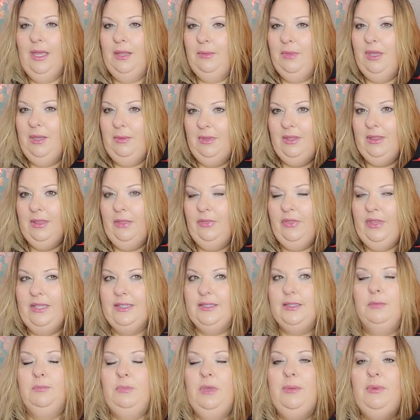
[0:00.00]
and maybe then
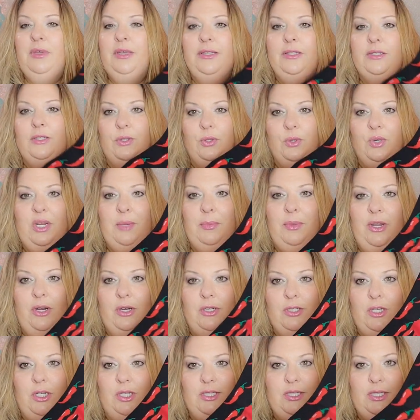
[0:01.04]
these, maybe it's 3
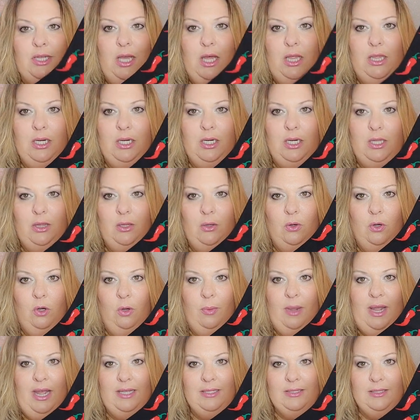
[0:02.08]
pairs all together in the
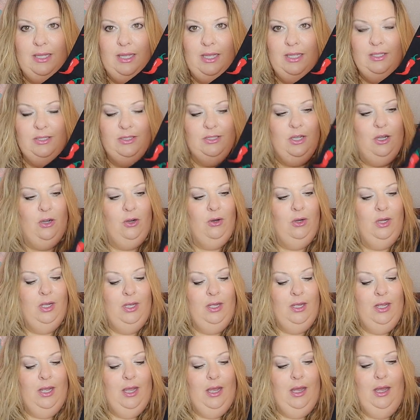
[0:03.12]
whole basket. So
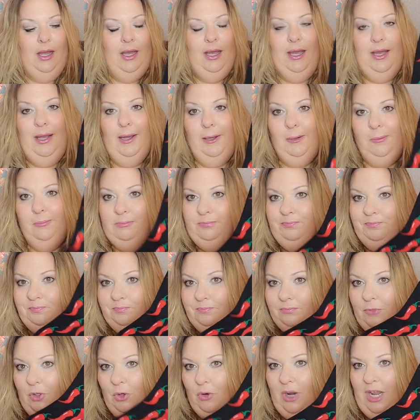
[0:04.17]

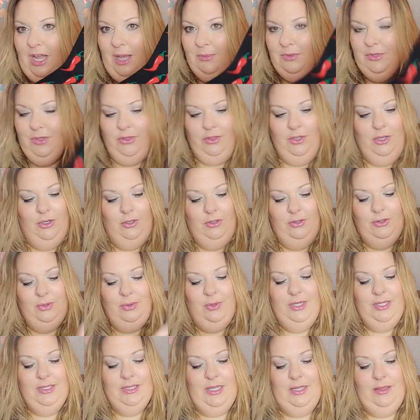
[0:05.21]
grabbed those
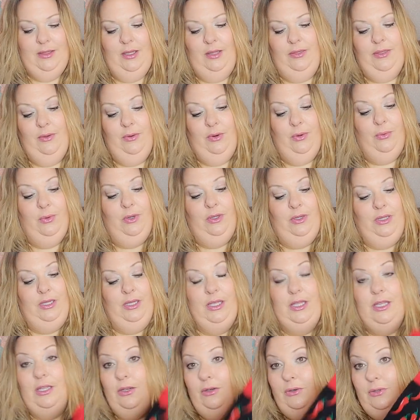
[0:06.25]
ones. I thought they were really
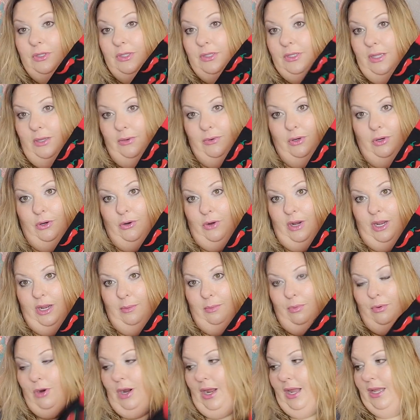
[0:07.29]
cute. They were a
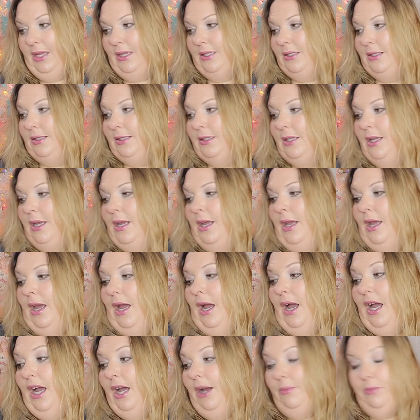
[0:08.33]
great price.
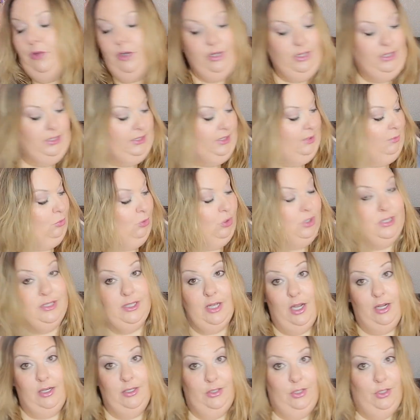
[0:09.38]
You're going to see more
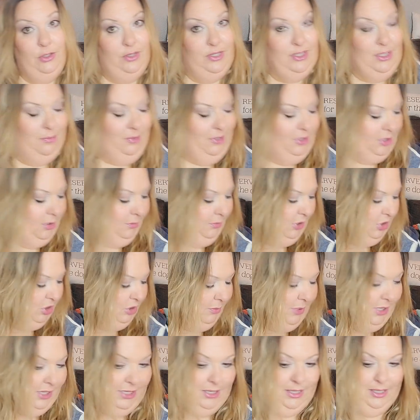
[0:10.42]
socks too, because I picked up each
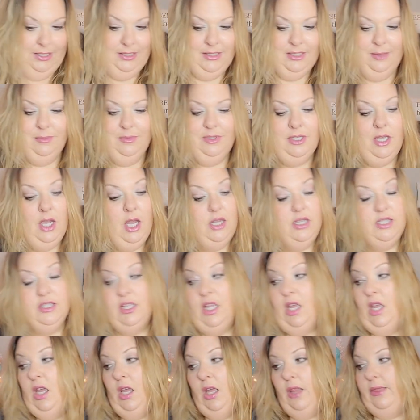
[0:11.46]
of my kids some
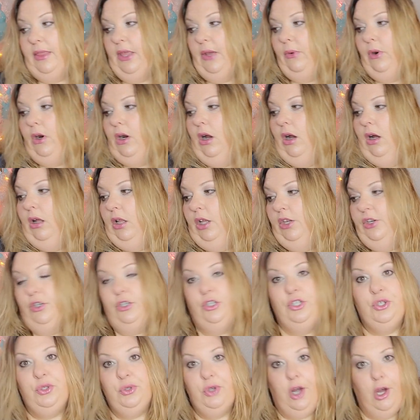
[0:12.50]
socks. They were all
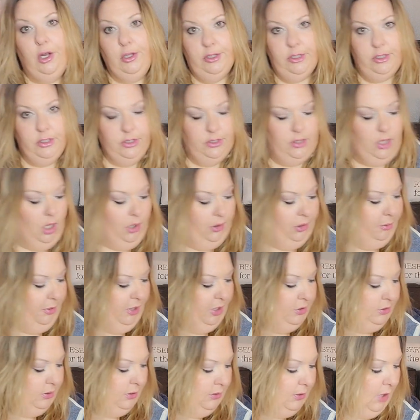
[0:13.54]
under $2, all the
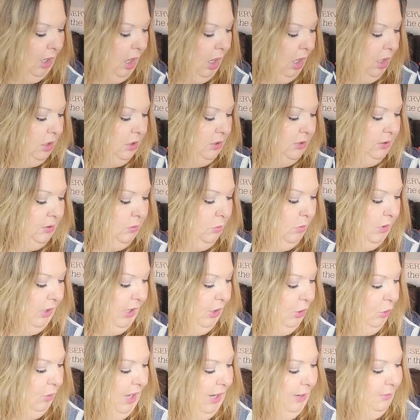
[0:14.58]
pairs of socks when
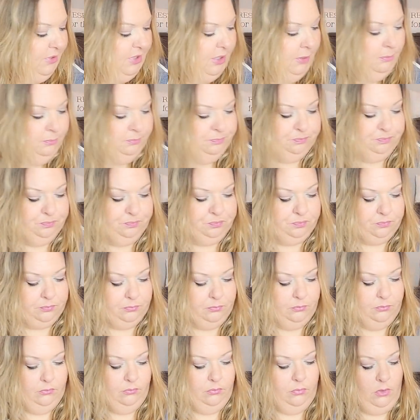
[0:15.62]
I grabbed them.
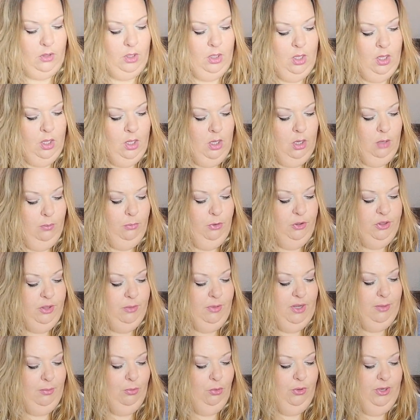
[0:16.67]
Both of
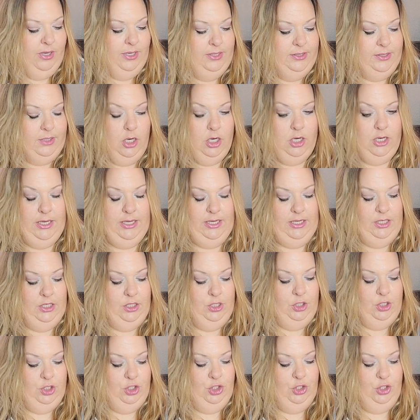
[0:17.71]
my boys are
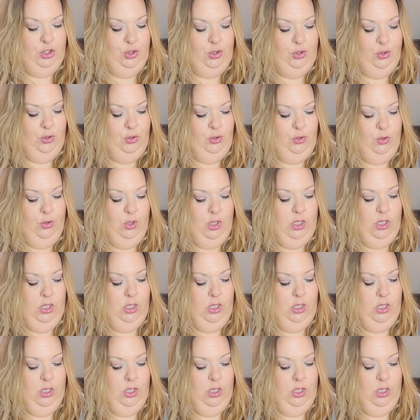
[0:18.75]
into